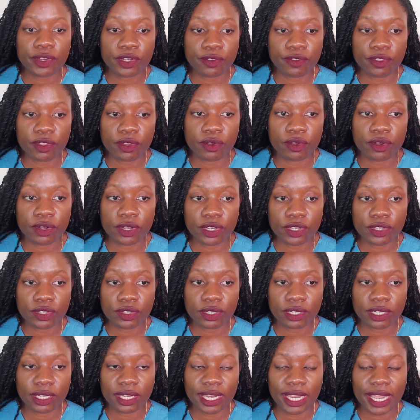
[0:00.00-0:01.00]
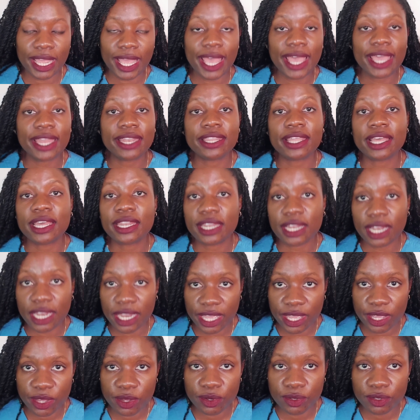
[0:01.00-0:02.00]
of the condition and the
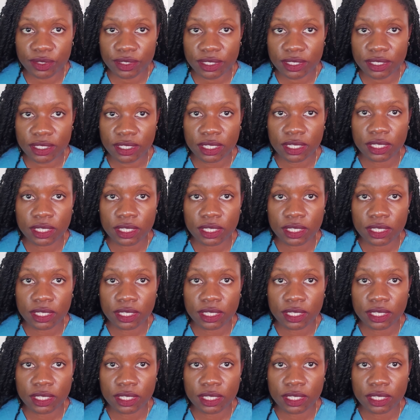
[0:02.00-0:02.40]
underlying cause.